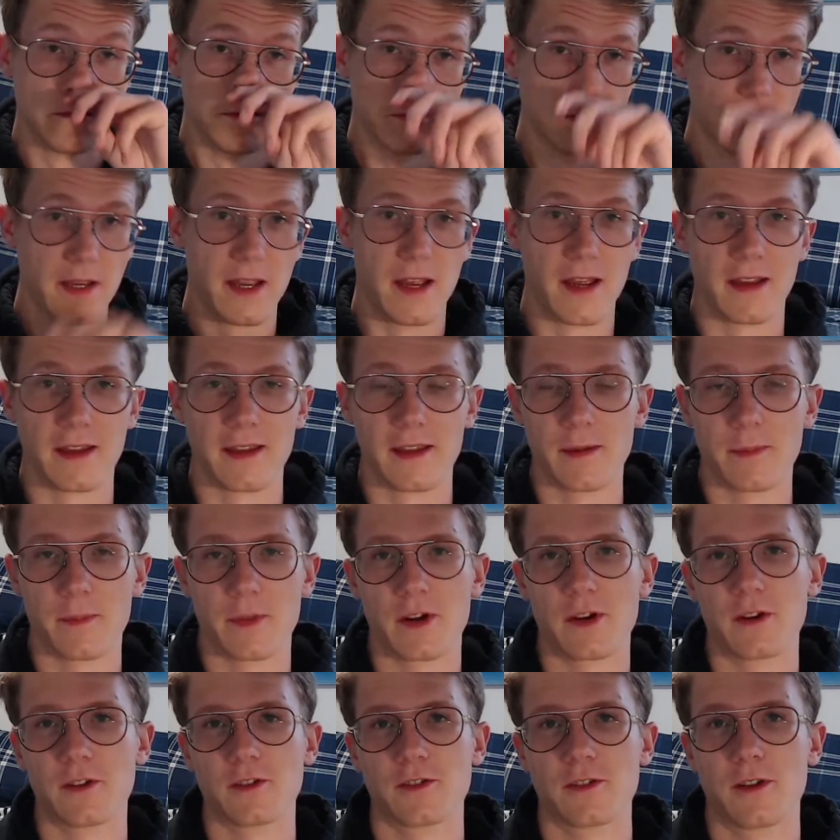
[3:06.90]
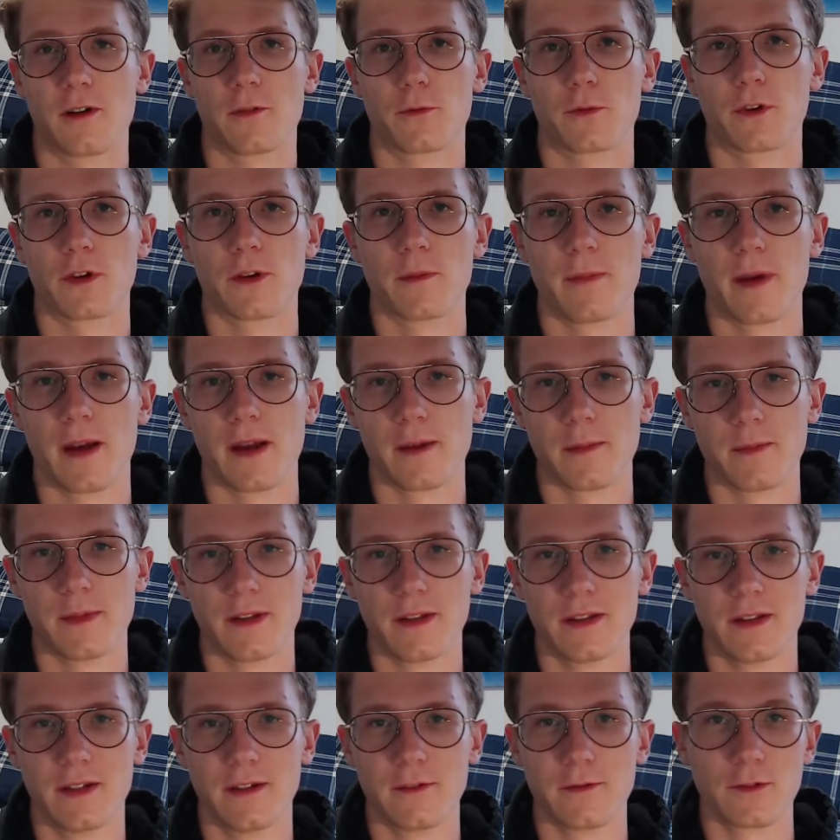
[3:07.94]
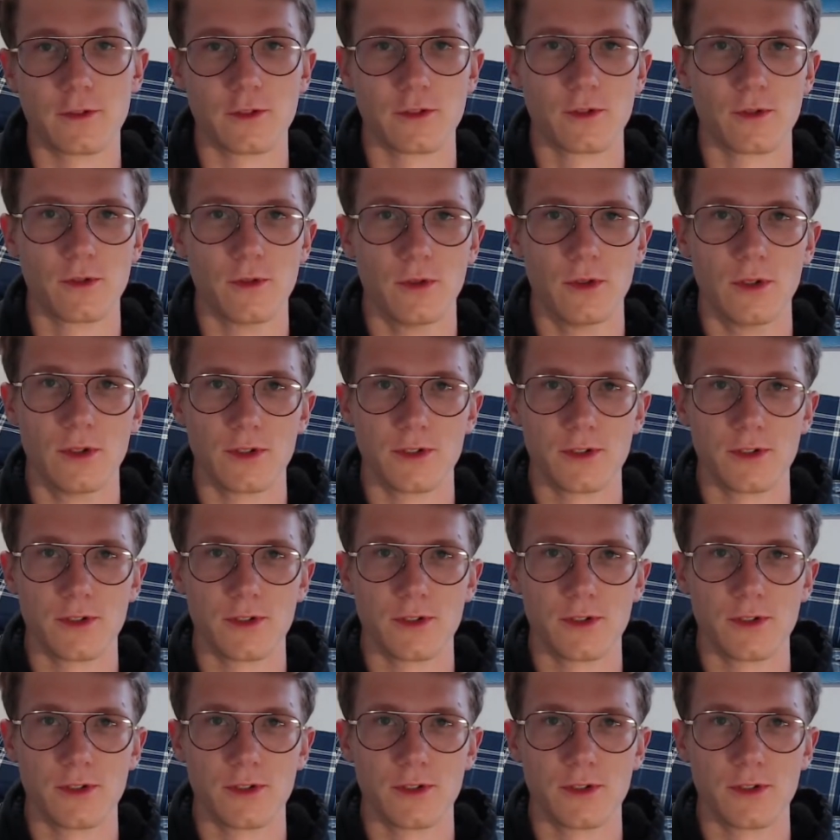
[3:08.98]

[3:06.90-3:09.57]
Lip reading: and get better software compatibility for school.